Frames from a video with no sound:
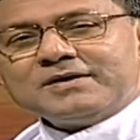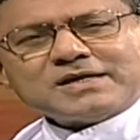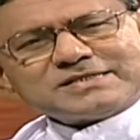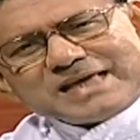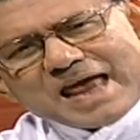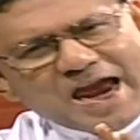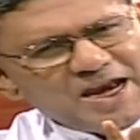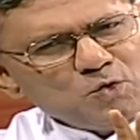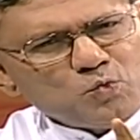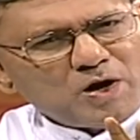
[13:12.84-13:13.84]
Does
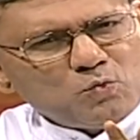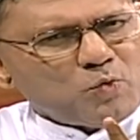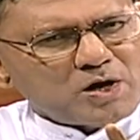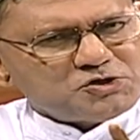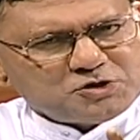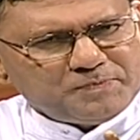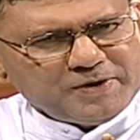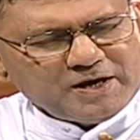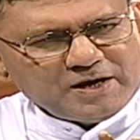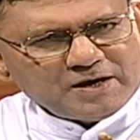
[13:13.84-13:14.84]
anyone want to
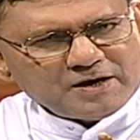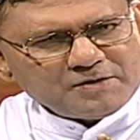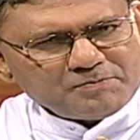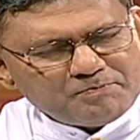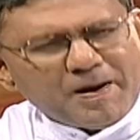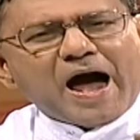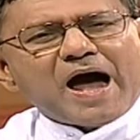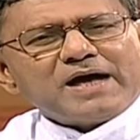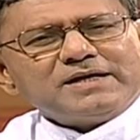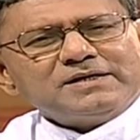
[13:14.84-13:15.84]
be
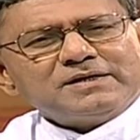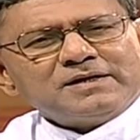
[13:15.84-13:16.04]
bad?